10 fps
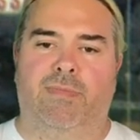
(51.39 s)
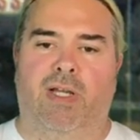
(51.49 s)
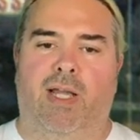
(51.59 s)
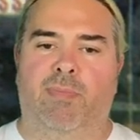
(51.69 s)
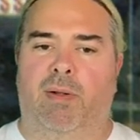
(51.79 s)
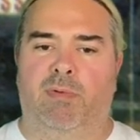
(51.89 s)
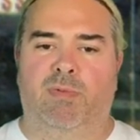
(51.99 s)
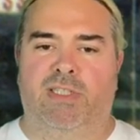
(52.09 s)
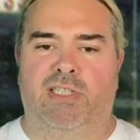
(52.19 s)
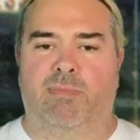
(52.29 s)
I
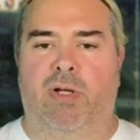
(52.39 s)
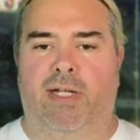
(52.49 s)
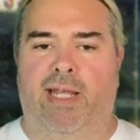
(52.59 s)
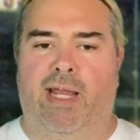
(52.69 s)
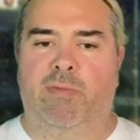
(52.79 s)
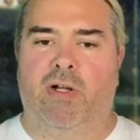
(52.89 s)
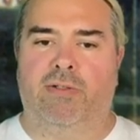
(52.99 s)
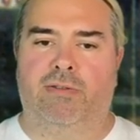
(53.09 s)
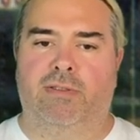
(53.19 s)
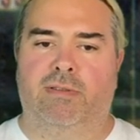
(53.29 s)
probably just bought a game
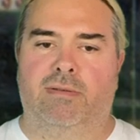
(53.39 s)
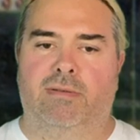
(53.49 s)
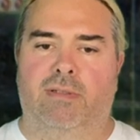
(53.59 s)
cartridge.